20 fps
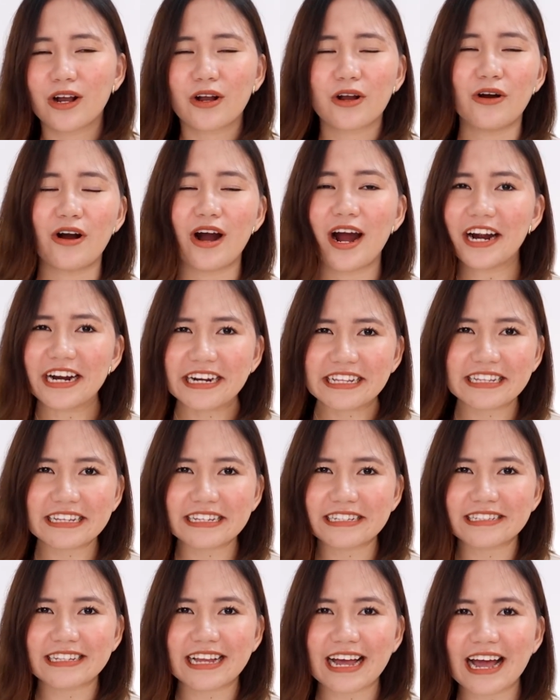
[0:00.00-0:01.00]
Kung
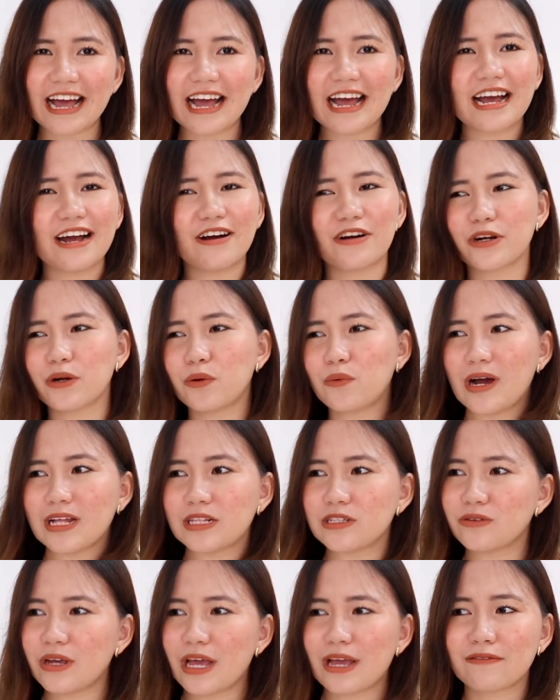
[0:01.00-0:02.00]
artist ka or
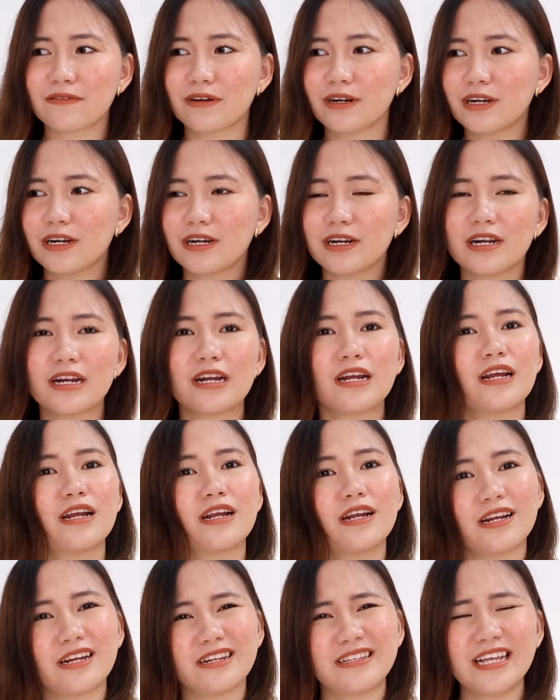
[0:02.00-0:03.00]
whatsoever,
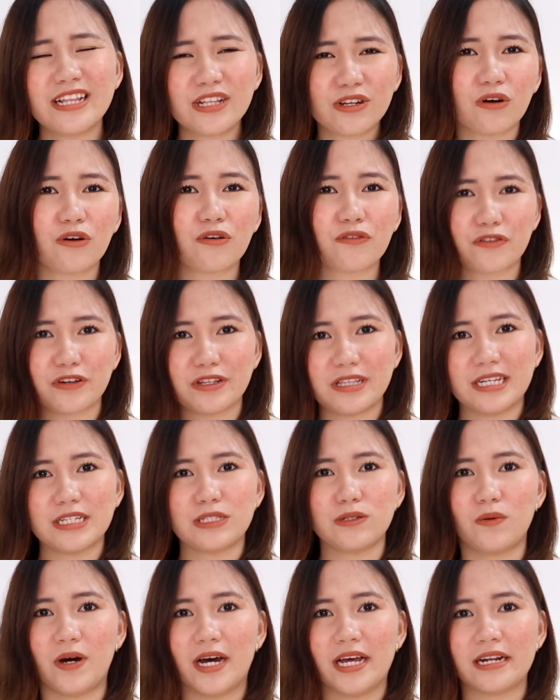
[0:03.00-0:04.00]
then go for
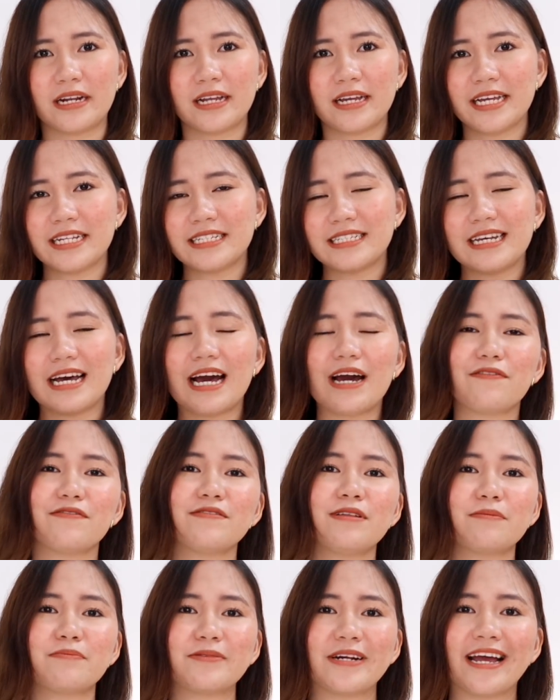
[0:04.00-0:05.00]
this one. It's half
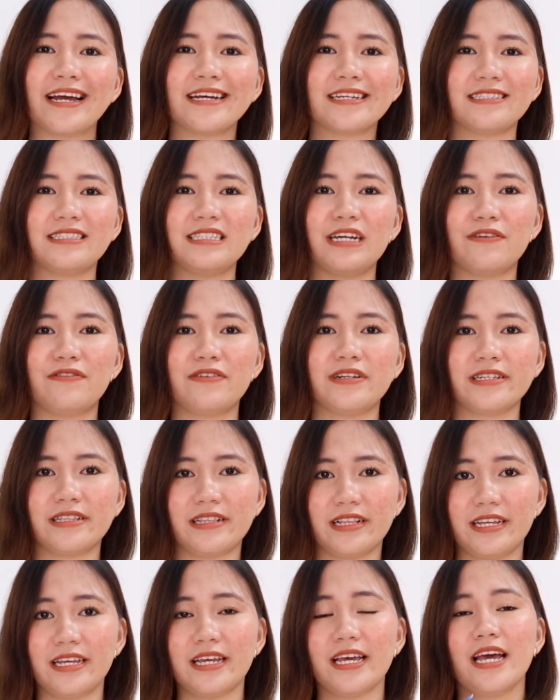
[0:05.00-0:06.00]
the price,
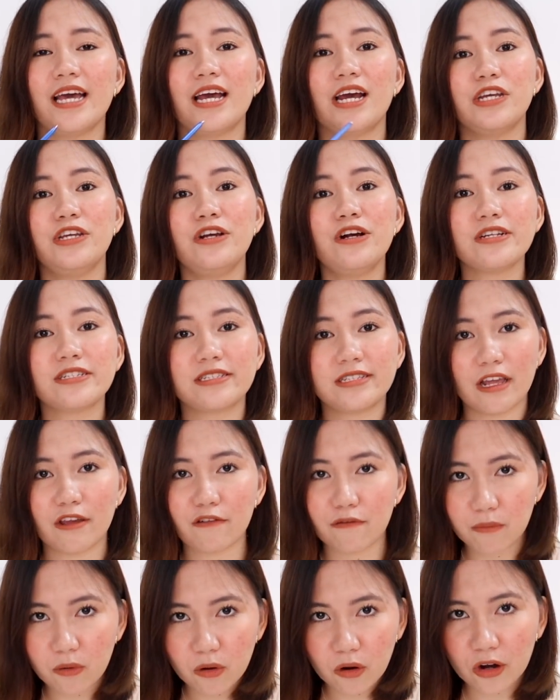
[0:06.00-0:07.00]
definitely. You'll
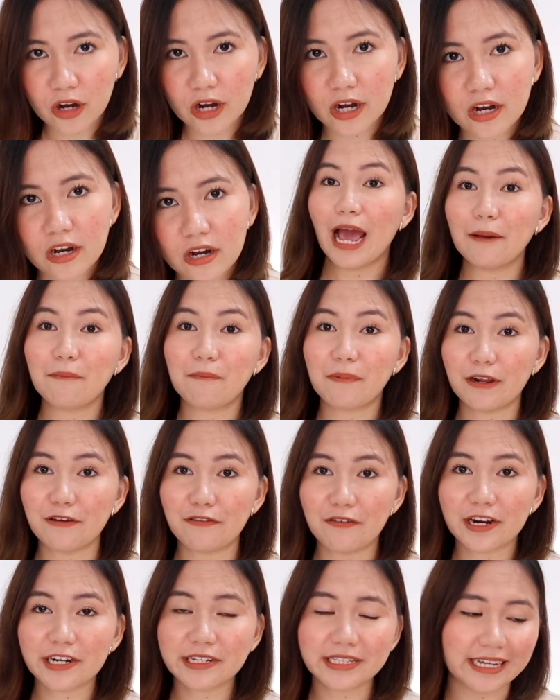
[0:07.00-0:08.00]
save more. I
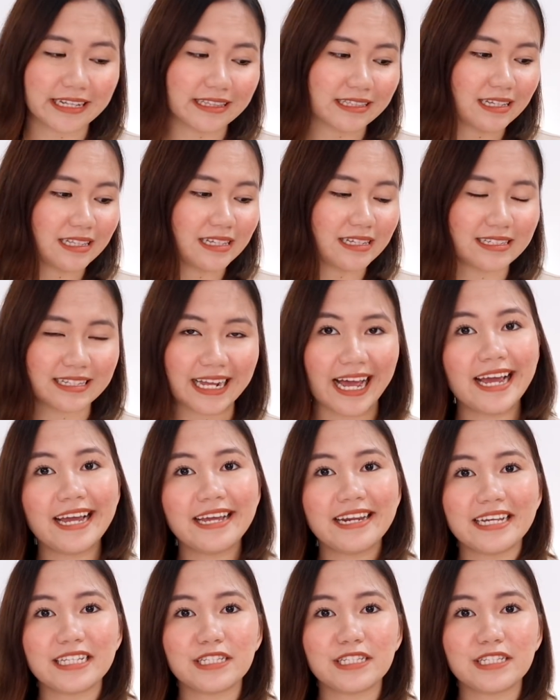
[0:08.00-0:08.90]
prefer then the design.